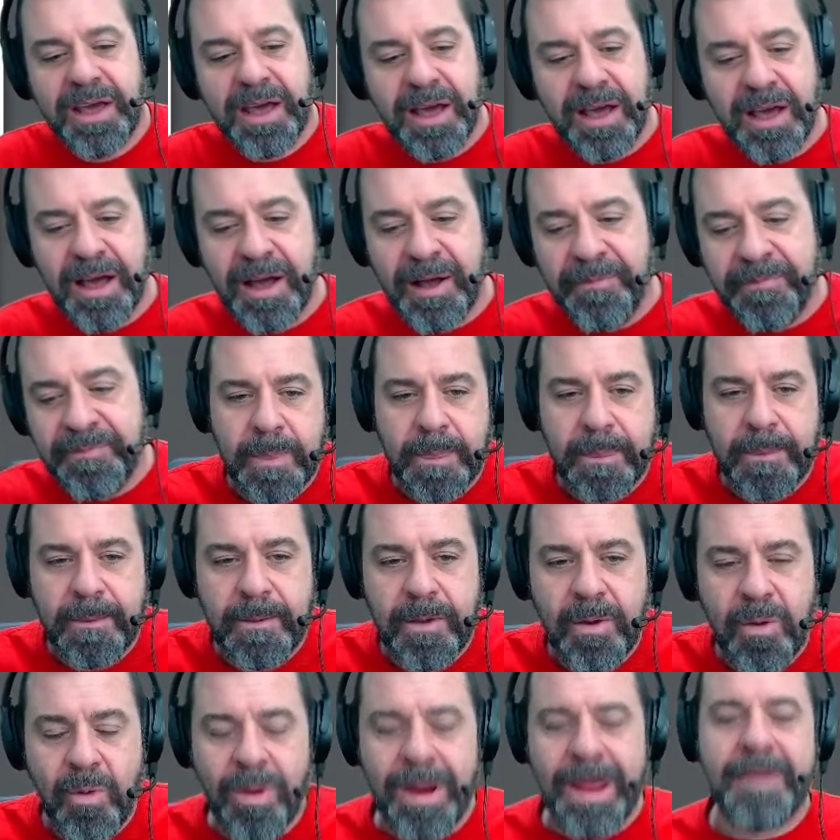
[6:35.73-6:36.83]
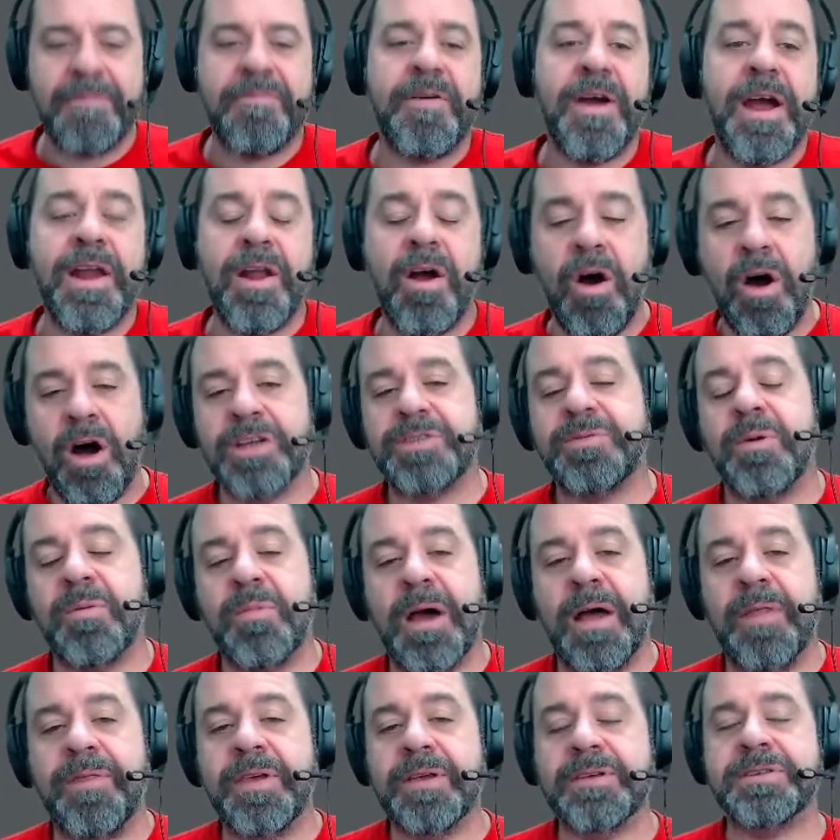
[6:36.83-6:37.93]
Um, what I find awesome
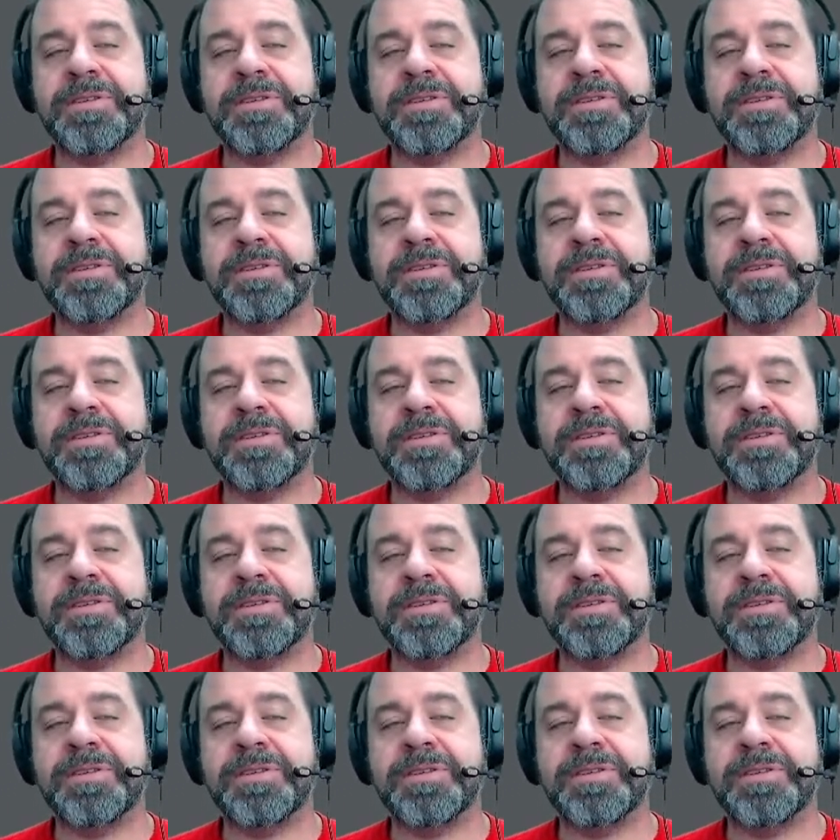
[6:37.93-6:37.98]
about this